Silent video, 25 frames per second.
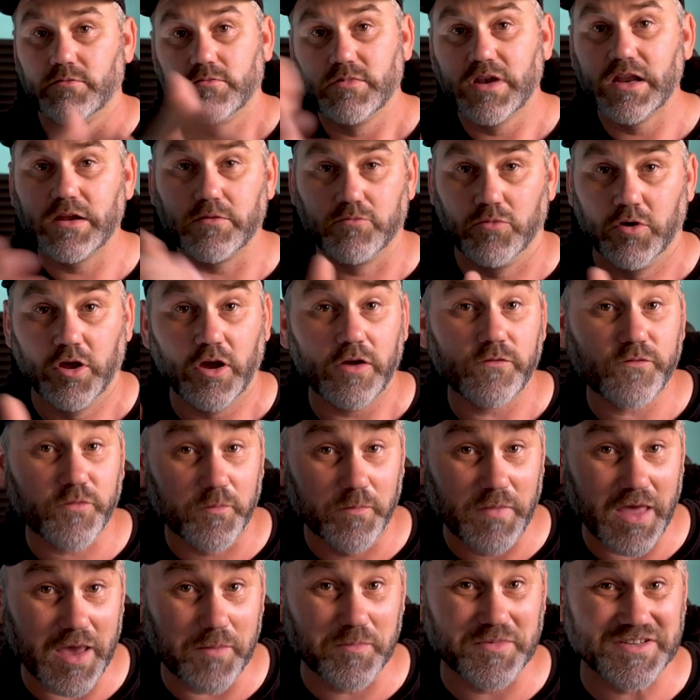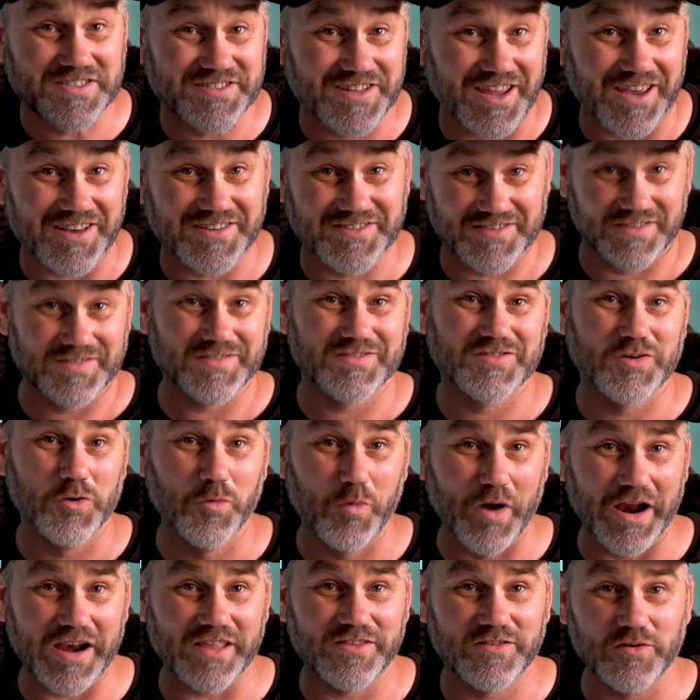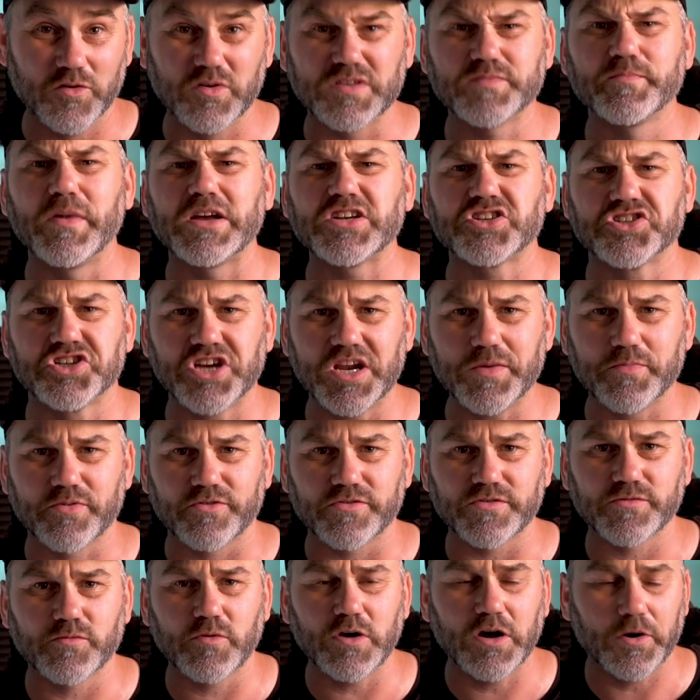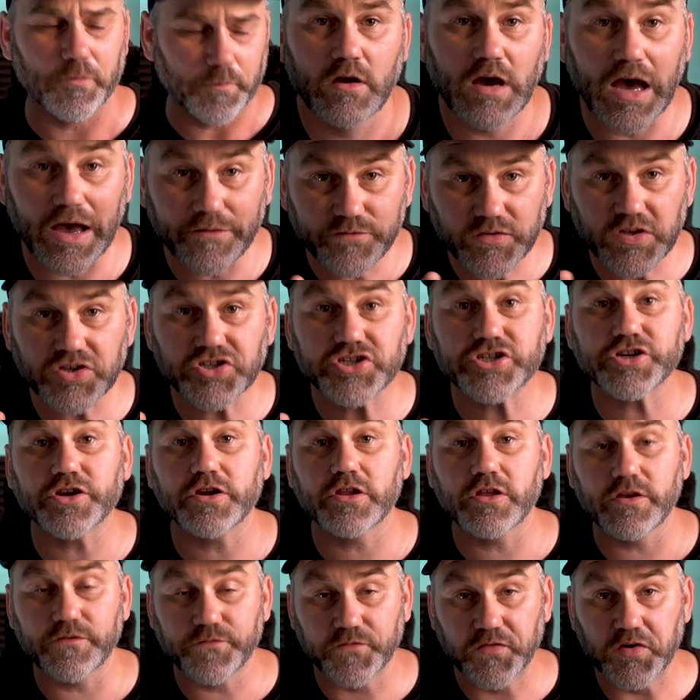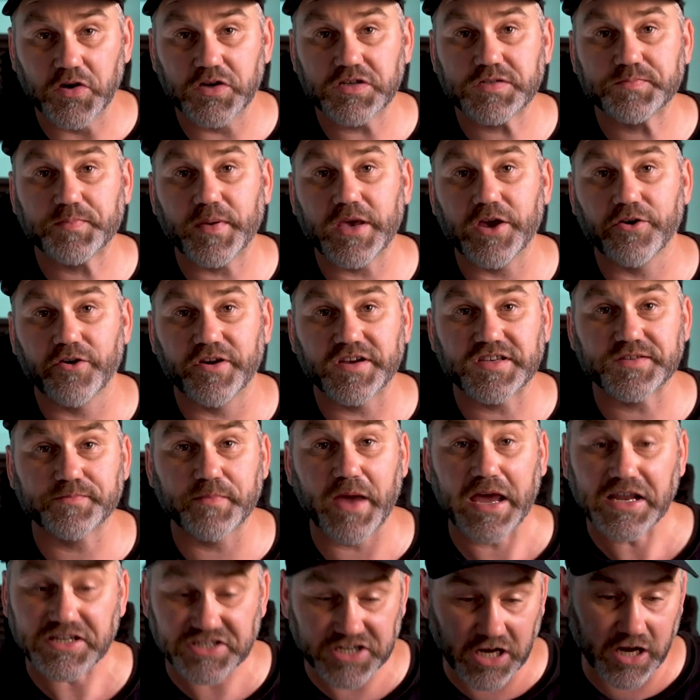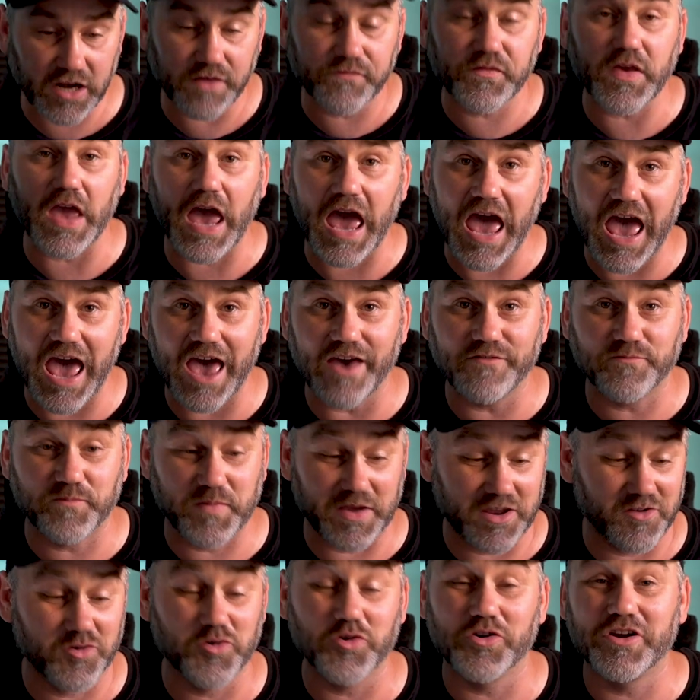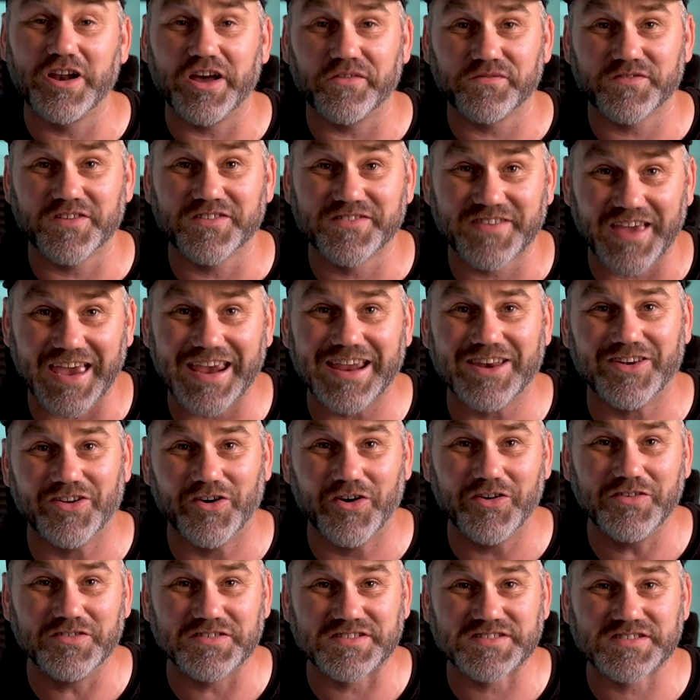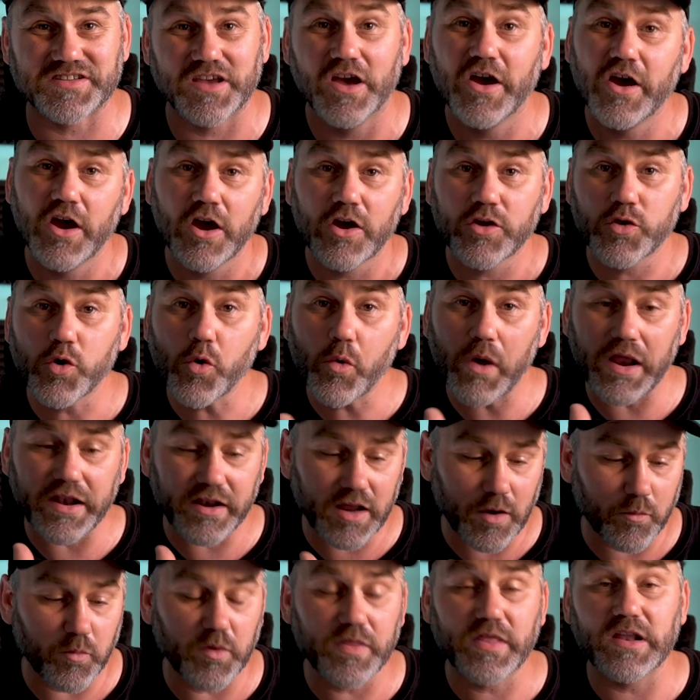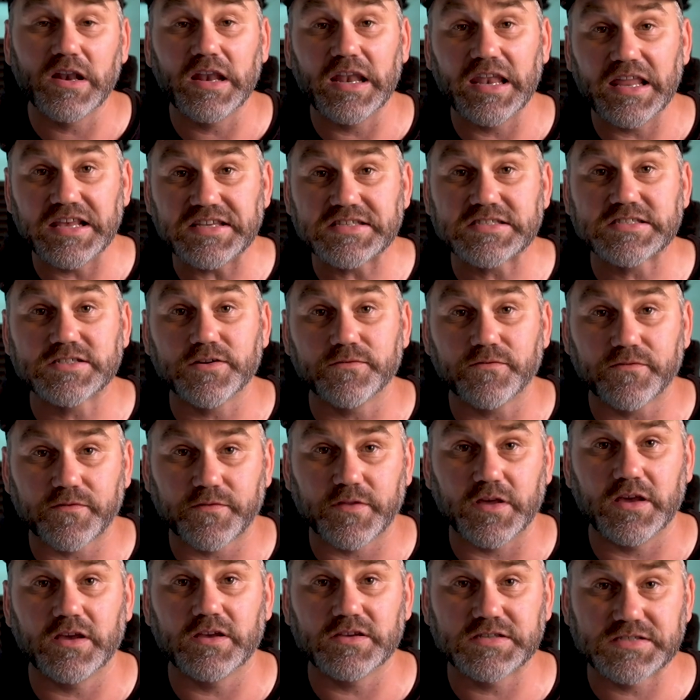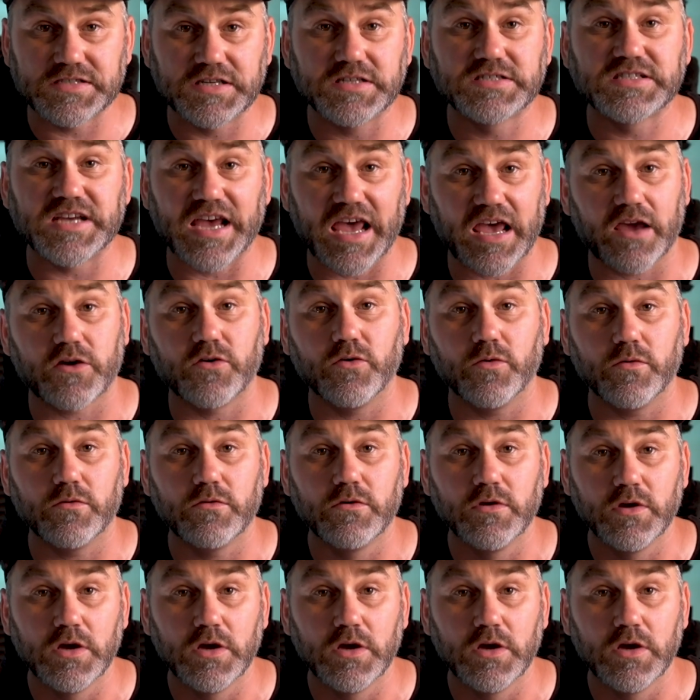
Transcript: Learn from their mistakes. It's a good way to do it. It's much cheaper as well. After shooting your first PRS match, and if you have been good enough to take notes, you'll end up with a list of things to tackle.